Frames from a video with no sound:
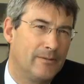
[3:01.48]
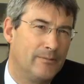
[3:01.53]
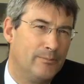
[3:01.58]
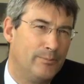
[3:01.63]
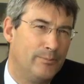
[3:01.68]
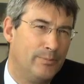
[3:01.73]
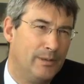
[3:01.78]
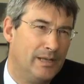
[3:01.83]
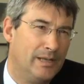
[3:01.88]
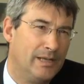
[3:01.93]

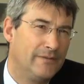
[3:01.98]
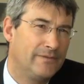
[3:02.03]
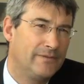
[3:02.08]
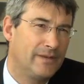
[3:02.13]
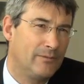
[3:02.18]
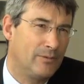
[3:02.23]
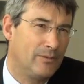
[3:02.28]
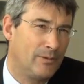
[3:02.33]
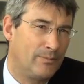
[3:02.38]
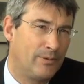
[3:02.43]
believe
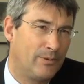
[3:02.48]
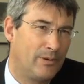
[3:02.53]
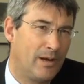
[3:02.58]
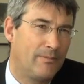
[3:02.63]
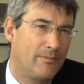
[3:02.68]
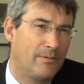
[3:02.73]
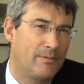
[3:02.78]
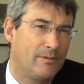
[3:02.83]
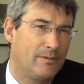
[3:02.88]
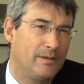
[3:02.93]
that we're
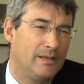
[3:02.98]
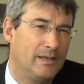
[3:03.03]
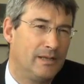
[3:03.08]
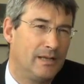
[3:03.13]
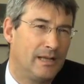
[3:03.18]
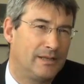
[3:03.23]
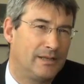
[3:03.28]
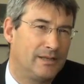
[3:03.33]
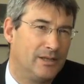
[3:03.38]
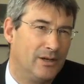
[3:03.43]
probably
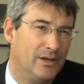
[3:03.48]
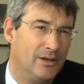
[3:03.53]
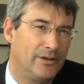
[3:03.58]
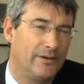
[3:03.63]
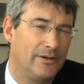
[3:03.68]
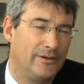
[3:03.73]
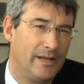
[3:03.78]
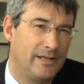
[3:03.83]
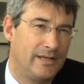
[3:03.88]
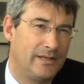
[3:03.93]
at the
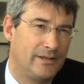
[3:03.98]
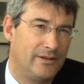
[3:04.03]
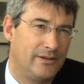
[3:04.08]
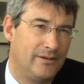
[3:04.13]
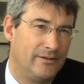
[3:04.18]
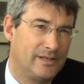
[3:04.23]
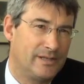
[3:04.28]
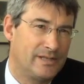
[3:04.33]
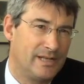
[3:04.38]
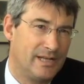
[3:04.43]
other end of the
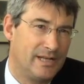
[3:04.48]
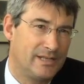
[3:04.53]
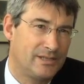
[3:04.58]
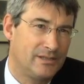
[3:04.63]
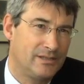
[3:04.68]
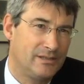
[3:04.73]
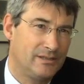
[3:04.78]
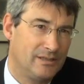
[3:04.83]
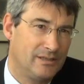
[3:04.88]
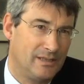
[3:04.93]

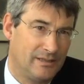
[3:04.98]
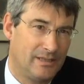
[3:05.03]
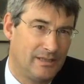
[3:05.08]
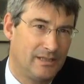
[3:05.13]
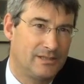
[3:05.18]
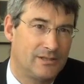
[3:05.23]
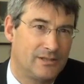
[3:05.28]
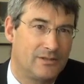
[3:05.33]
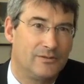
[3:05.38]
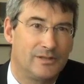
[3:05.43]
recession, that
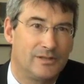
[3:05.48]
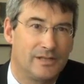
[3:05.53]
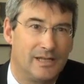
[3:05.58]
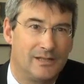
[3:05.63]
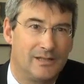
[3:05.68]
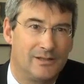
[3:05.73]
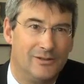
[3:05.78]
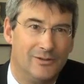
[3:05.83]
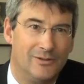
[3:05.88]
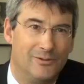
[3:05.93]
things are going to
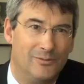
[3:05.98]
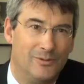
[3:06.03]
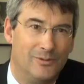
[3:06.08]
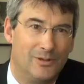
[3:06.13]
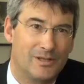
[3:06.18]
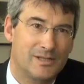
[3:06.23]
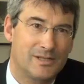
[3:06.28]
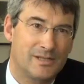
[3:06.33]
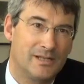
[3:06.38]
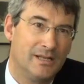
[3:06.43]
get no
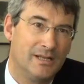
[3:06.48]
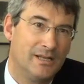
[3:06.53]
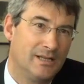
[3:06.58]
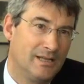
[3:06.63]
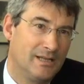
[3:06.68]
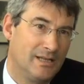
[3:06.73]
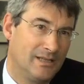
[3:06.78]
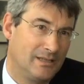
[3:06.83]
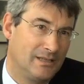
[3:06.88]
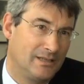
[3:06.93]
worse
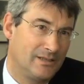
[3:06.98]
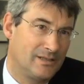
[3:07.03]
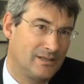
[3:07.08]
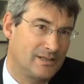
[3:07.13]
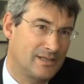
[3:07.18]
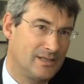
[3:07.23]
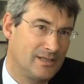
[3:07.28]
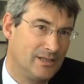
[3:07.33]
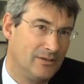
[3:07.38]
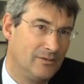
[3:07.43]
and that they're
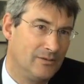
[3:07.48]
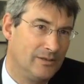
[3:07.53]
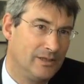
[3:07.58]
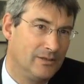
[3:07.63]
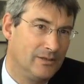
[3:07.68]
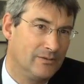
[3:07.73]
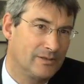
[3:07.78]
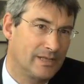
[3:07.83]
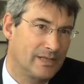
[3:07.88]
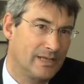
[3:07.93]
slowly
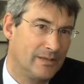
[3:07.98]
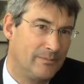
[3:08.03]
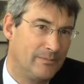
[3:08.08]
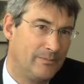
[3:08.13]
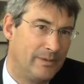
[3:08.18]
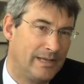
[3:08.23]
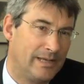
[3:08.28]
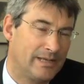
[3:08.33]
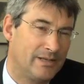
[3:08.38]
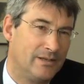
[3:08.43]
going to get
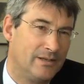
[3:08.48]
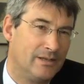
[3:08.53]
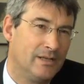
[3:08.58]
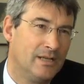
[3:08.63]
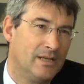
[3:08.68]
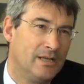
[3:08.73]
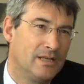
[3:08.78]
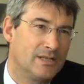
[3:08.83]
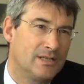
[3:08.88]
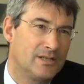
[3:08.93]
better.
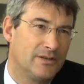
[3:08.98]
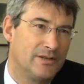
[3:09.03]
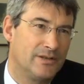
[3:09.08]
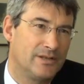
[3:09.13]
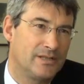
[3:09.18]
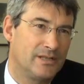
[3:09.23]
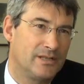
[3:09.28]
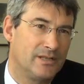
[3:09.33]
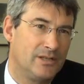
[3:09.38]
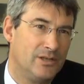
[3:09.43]
So
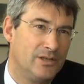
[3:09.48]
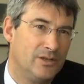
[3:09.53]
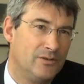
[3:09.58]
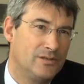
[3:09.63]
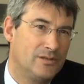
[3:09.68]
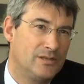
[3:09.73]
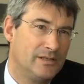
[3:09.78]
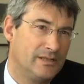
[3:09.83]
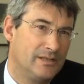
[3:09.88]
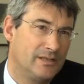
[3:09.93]
there's a
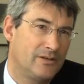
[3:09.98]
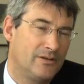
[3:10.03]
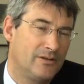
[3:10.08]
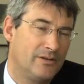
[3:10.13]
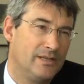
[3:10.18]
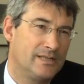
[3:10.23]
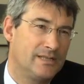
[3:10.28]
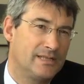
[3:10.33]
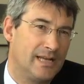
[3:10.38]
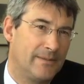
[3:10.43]
hugely
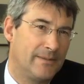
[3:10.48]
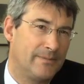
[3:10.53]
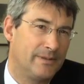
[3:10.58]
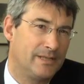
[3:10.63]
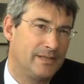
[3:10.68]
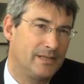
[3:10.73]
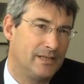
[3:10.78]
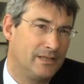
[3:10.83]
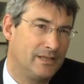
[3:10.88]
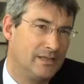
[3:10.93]
increased
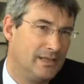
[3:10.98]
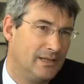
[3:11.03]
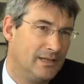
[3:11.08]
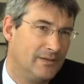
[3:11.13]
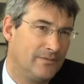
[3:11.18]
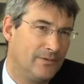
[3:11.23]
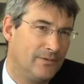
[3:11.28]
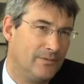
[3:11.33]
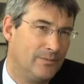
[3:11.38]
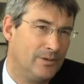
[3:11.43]
appetite now
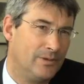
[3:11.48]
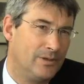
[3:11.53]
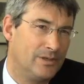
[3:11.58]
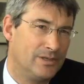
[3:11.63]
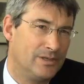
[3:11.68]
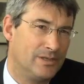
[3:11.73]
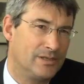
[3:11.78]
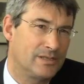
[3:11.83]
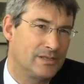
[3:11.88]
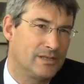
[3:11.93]
for
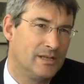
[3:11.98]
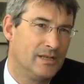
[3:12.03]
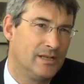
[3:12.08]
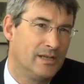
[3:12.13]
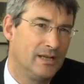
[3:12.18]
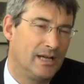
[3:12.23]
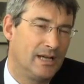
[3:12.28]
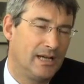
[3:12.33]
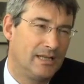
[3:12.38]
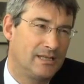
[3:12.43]
mergers,
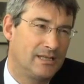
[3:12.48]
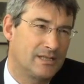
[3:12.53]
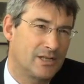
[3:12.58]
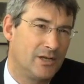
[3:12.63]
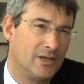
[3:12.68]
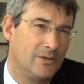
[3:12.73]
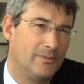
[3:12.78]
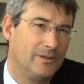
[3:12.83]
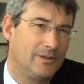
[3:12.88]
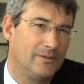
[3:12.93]
and it's
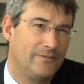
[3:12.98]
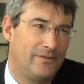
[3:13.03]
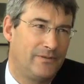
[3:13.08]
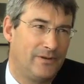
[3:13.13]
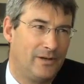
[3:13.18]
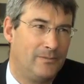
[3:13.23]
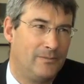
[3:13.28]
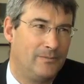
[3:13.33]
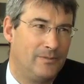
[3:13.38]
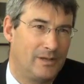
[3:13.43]
coming
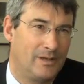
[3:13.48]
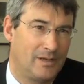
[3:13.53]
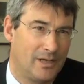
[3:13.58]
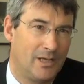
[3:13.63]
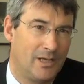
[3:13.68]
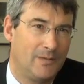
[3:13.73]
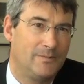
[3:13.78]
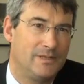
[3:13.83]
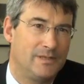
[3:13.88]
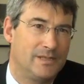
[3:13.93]
from
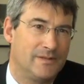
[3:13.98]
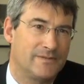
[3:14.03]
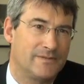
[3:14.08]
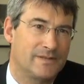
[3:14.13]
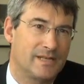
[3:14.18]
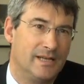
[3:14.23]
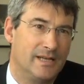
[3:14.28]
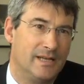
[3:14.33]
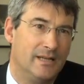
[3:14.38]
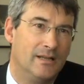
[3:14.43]
economies of
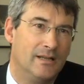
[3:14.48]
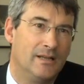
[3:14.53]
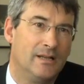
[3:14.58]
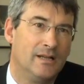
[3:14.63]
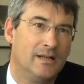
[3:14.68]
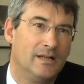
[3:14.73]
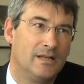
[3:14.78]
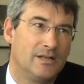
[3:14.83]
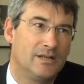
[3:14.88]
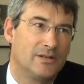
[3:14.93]
scale,
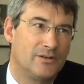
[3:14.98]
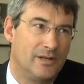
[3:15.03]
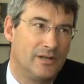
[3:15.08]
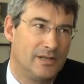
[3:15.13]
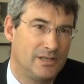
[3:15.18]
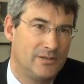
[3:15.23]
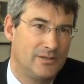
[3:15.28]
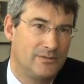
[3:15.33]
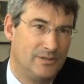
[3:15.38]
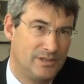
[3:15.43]

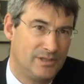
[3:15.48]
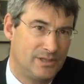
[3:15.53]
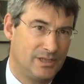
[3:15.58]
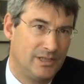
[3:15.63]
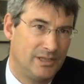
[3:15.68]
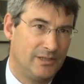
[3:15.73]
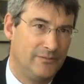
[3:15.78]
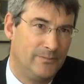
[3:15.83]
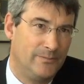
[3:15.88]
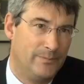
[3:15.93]
trying to
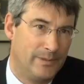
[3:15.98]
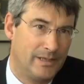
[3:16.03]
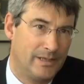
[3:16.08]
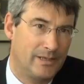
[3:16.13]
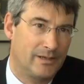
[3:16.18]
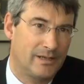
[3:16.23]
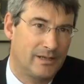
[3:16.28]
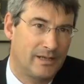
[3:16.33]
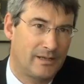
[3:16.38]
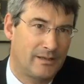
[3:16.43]
achieve bigger